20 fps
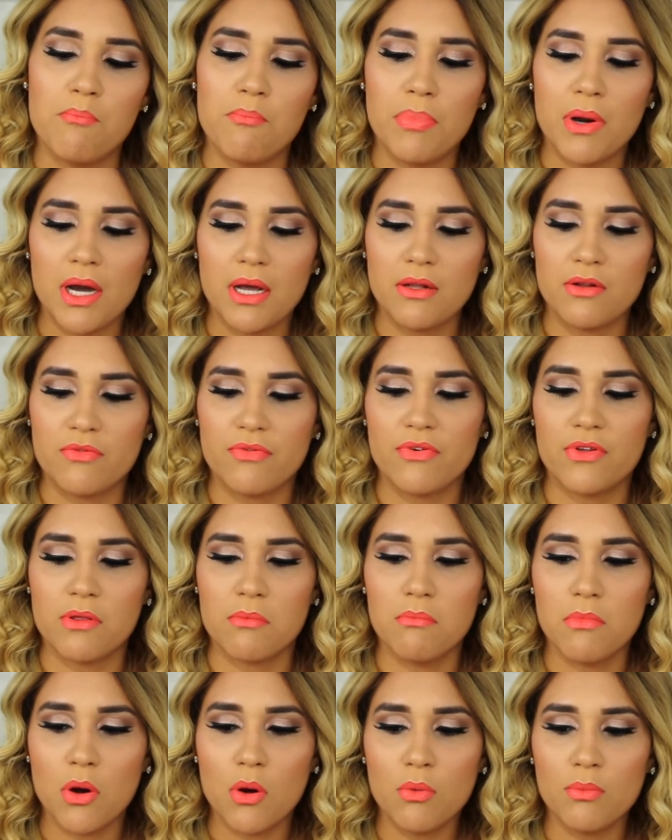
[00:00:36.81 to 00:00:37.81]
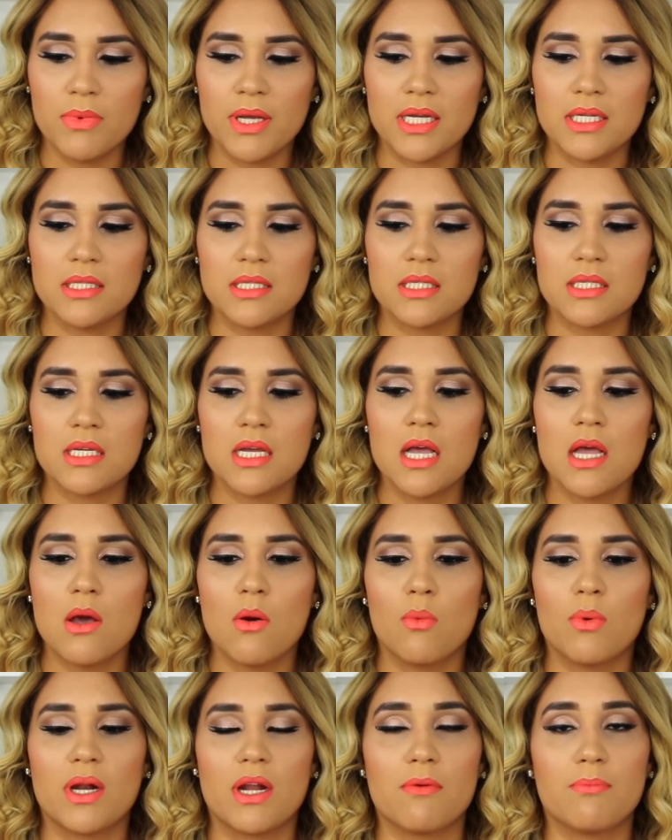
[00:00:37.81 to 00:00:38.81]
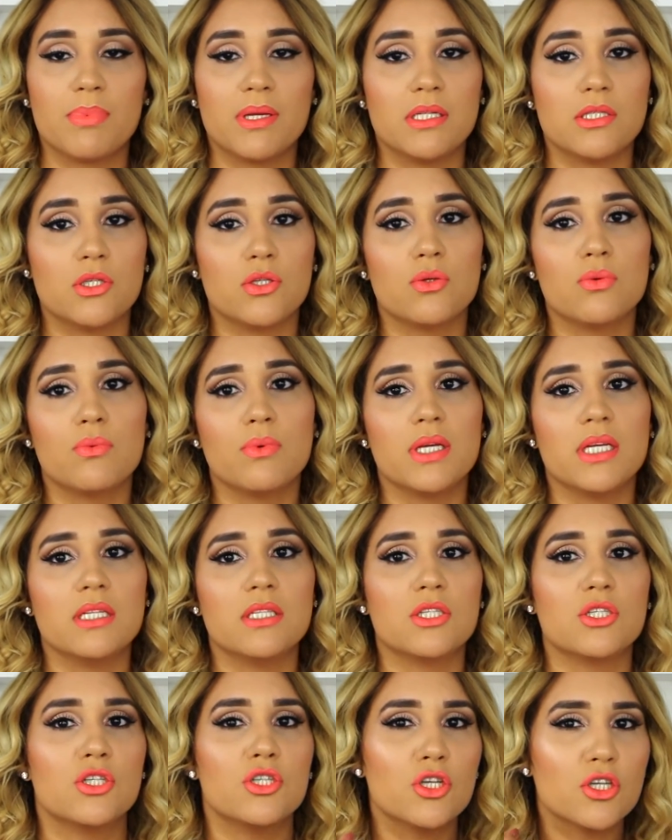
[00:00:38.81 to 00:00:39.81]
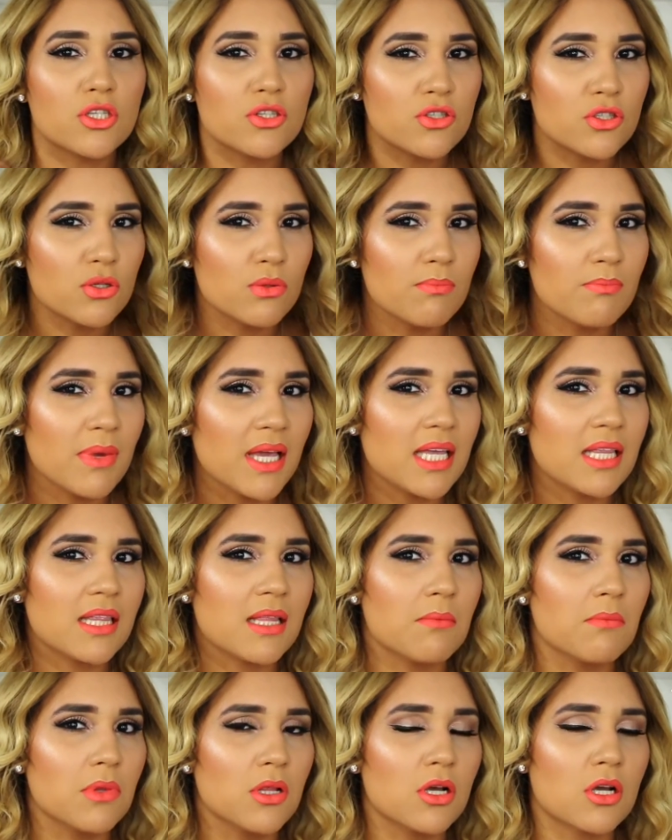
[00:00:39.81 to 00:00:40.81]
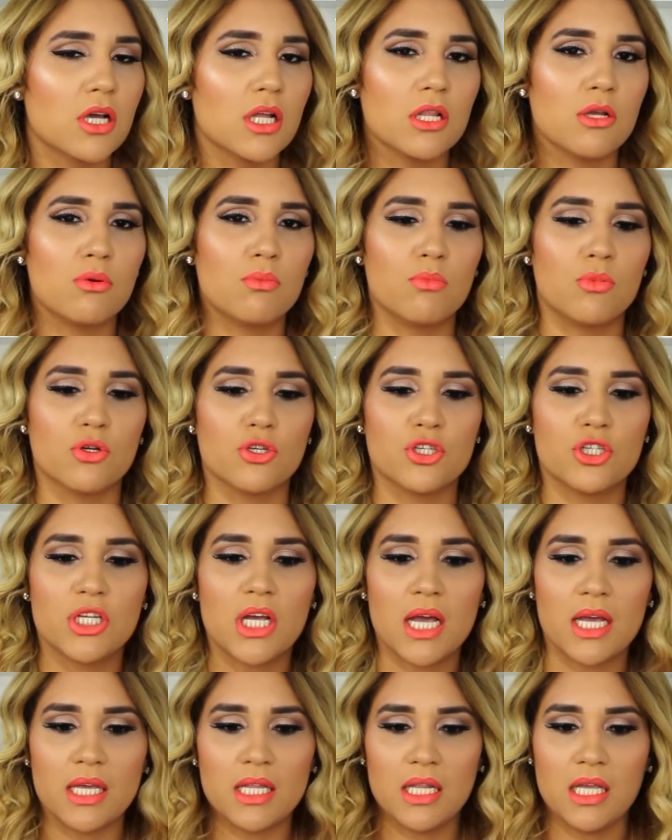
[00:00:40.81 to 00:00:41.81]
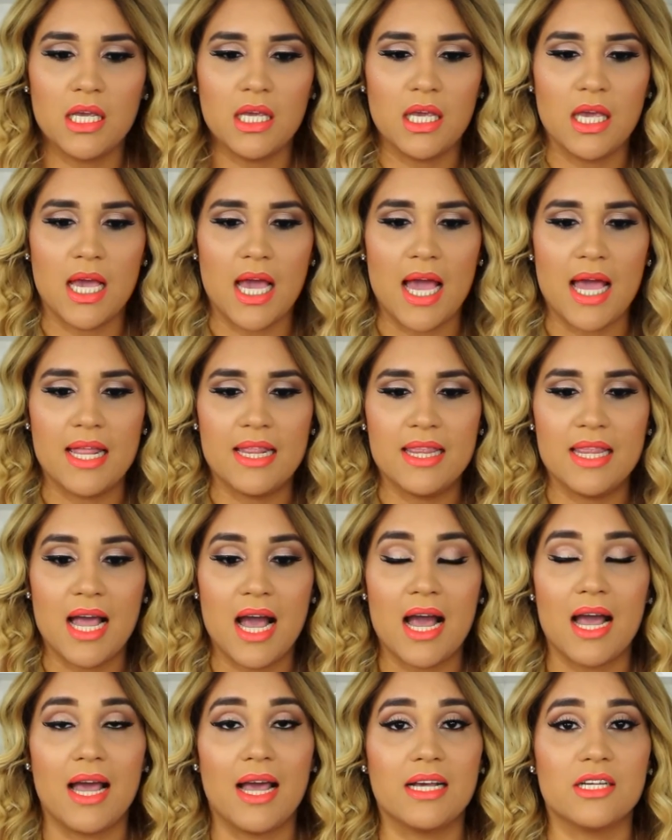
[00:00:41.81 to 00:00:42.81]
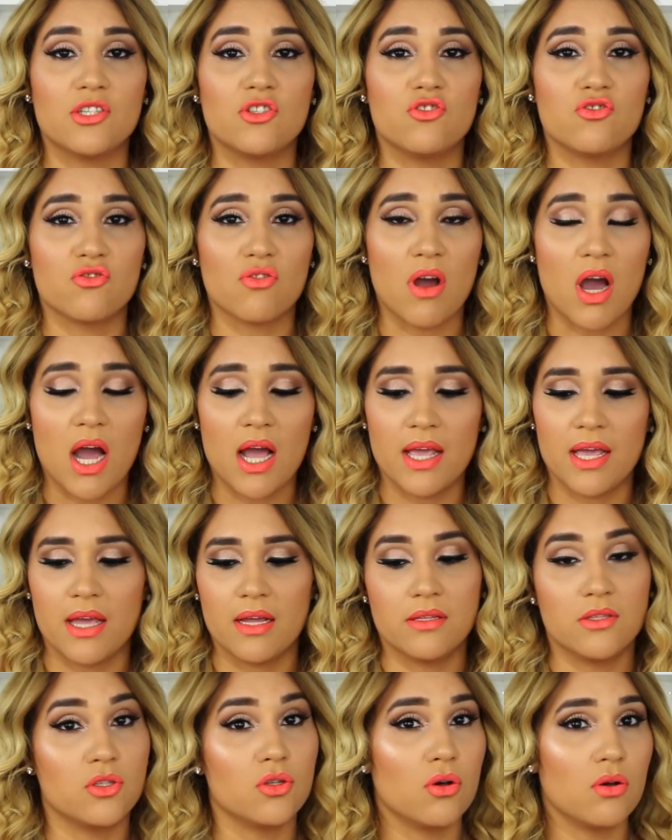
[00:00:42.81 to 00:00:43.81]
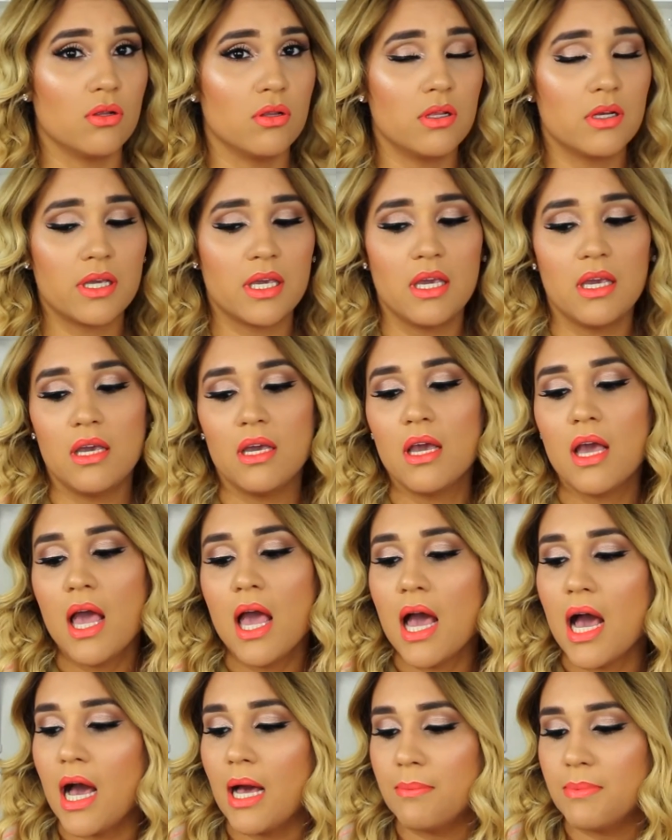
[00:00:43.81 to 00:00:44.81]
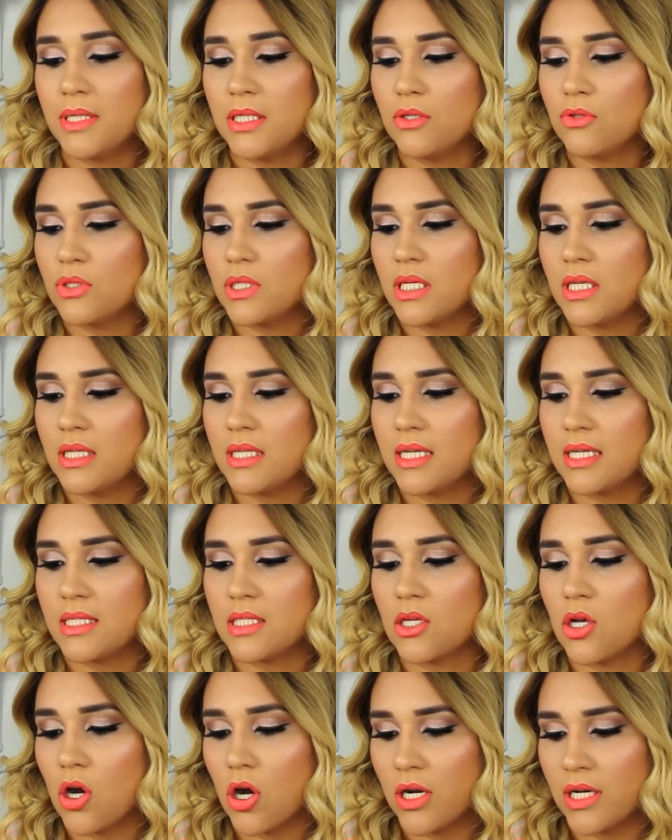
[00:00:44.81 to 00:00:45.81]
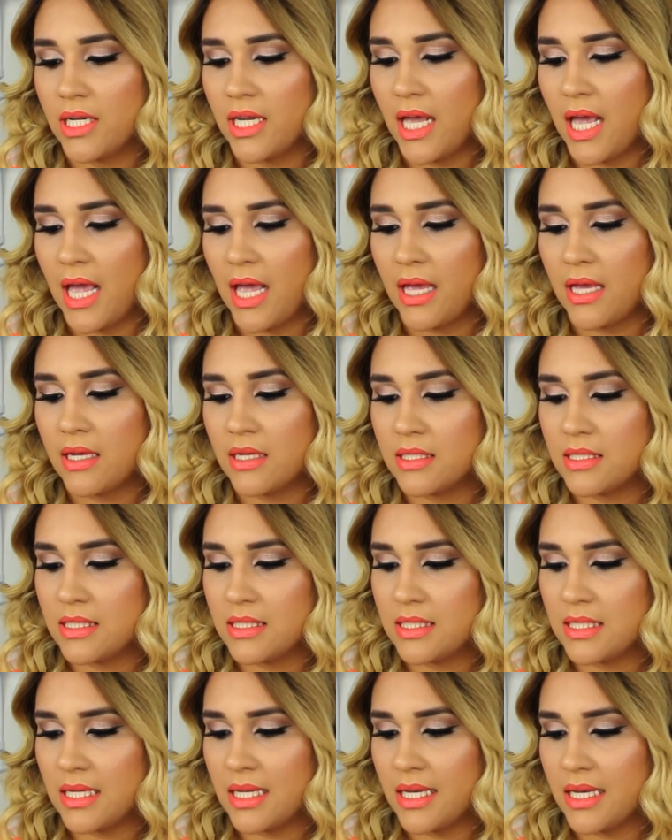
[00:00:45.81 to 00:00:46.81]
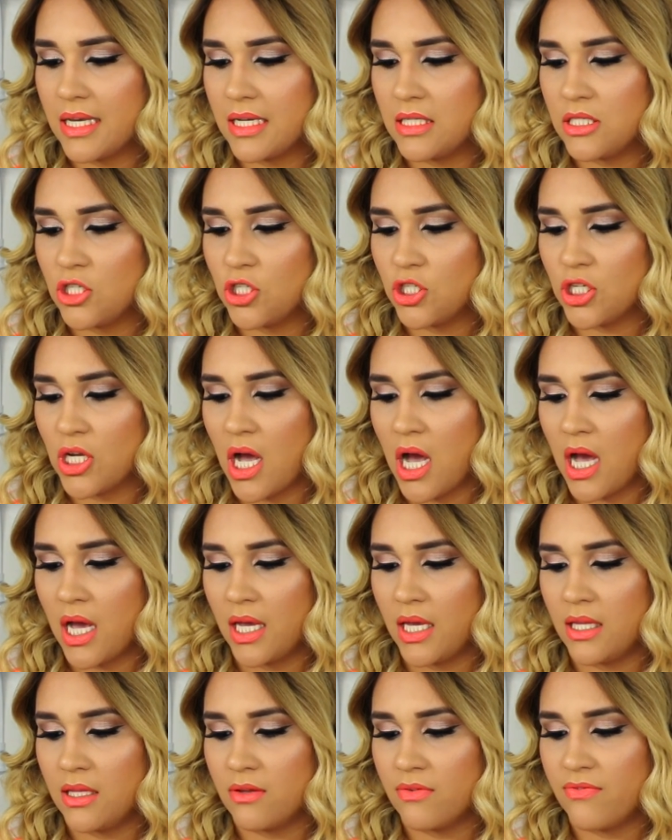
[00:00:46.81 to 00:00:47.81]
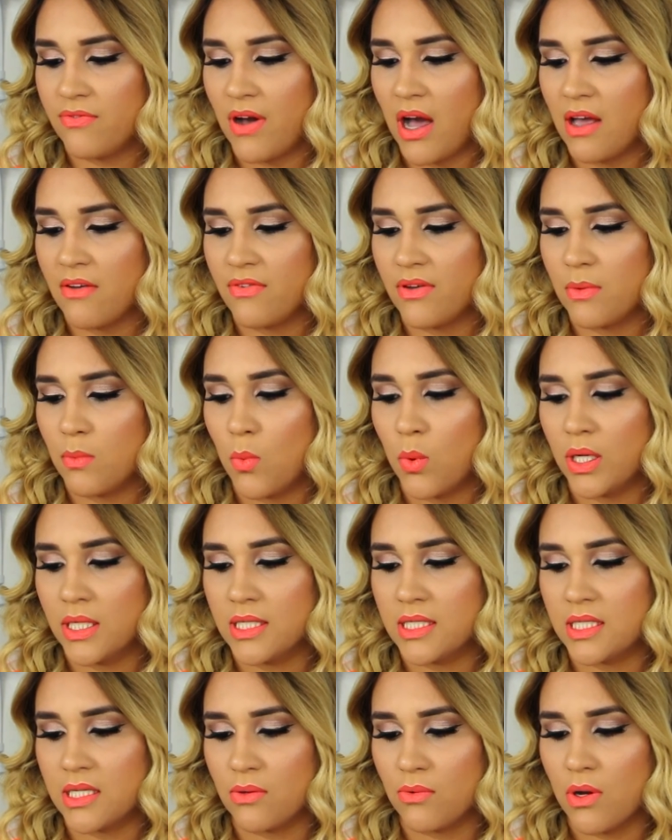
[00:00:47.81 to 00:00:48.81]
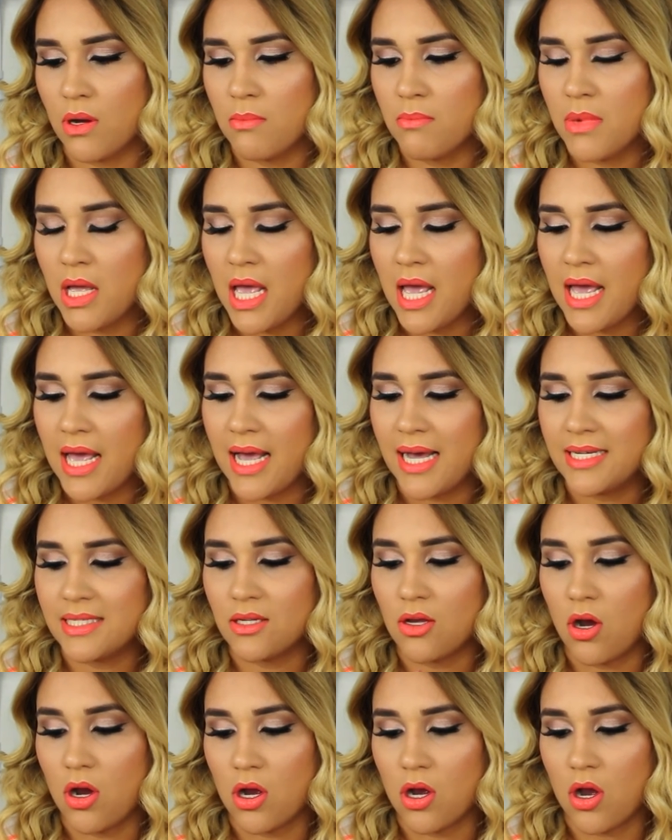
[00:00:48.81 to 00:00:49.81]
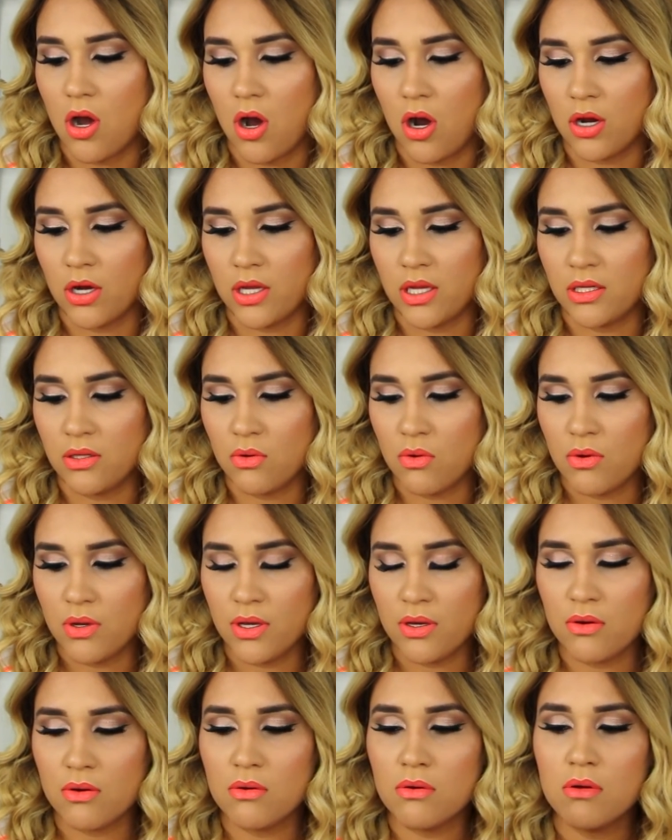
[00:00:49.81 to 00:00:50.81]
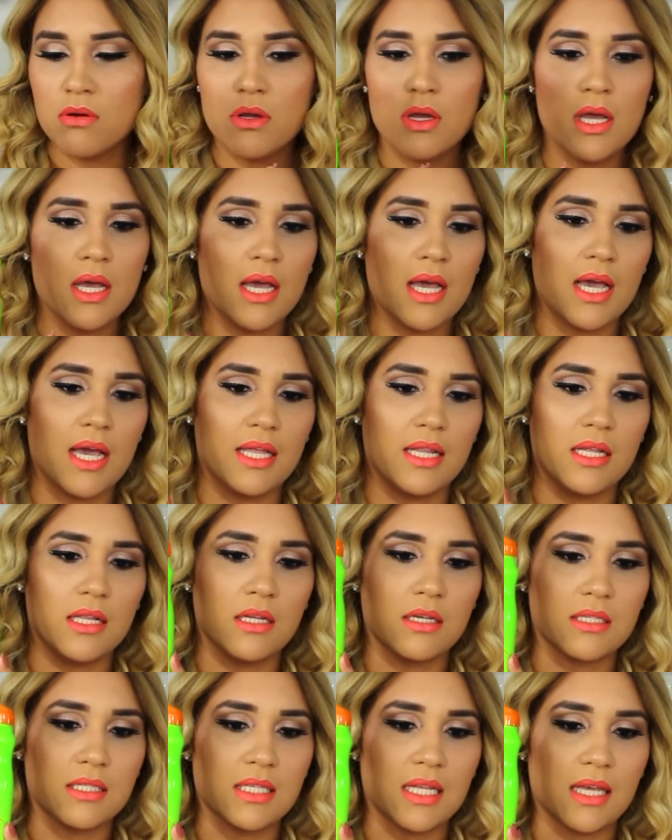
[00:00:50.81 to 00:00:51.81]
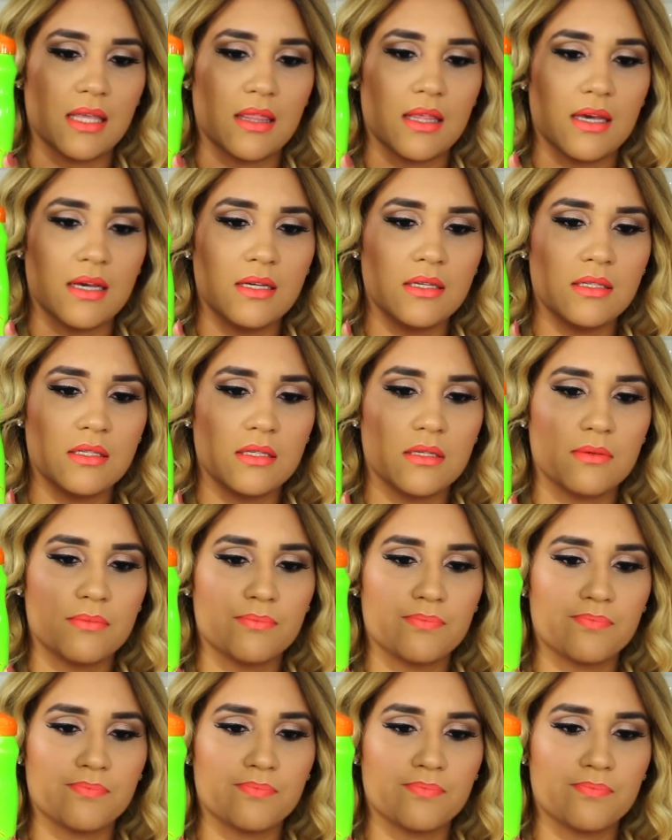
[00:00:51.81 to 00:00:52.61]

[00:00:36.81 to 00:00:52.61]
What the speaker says: But for the moment, what I've been doing just to make them look a little more shiny and not as dry and dull looking, I've been using this Garnier Slick and Shine 5-in-1 Serum. It has argan oil and it looks like this.